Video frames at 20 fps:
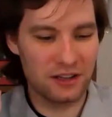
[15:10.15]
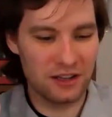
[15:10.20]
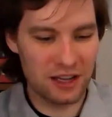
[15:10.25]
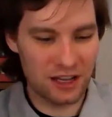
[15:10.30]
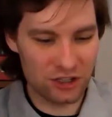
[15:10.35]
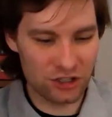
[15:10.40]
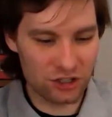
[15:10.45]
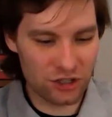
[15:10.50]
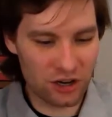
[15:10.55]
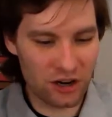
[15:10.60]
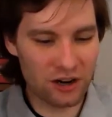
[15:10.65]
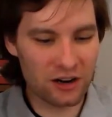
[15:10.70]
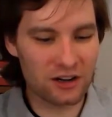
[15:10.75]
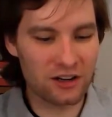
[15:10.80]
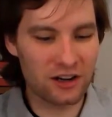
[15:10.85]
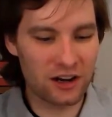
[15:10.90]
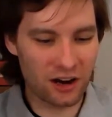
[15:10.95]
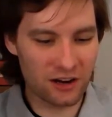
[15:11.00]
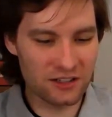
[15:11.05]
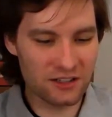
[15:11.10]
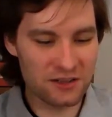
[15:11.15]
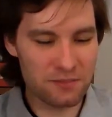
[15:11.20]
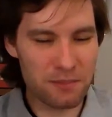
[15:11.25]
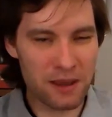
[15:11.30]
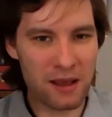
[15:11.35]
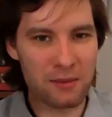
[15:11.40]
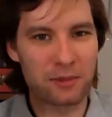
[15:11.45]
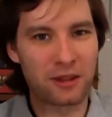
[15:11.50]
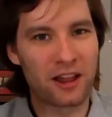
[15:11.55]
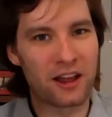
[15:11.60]
Ishtar, Gardens of
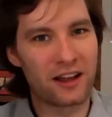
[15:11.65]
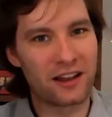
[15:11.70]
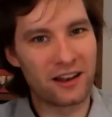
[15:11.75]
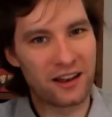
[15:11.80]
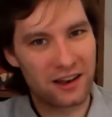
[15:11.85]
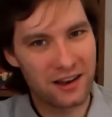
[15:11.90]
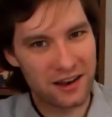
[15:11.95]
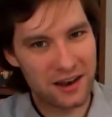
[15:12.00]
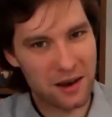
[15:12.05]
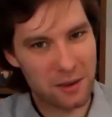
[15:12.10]
Babylon, number